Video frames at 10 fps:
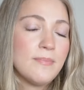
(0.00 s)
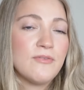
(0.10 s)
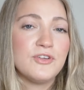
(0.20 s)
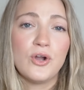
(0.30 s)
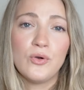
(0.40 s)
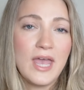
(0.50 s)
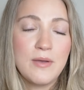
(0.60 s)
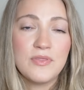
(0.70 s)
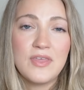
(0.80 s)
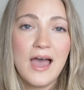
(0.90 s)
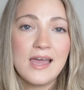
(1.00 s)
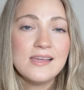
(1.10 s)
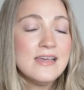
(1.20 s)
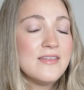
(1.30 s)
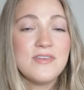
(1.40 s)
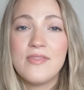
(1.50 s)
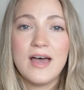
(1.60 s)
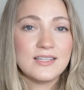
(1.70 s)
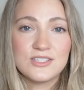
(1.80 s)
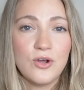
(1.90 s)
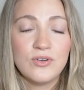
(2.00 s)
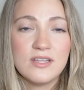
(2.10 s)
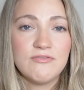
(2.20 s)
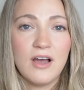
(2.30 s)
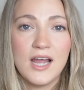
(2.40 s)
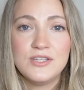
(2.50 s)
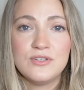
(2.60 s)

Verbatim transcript: If you're okay with that, then that's totally fine.